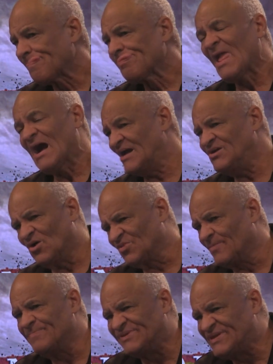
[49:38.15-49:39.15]
I know the
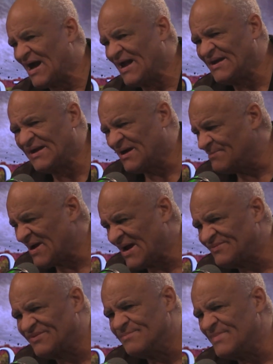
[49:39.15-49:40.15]
battalion commander
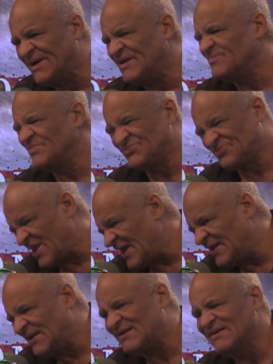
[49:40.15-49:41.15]
made a
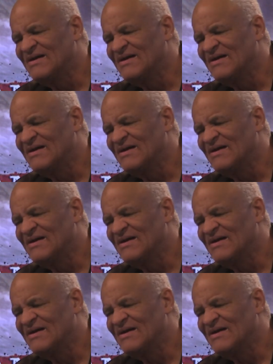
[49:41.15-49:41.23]
mistake,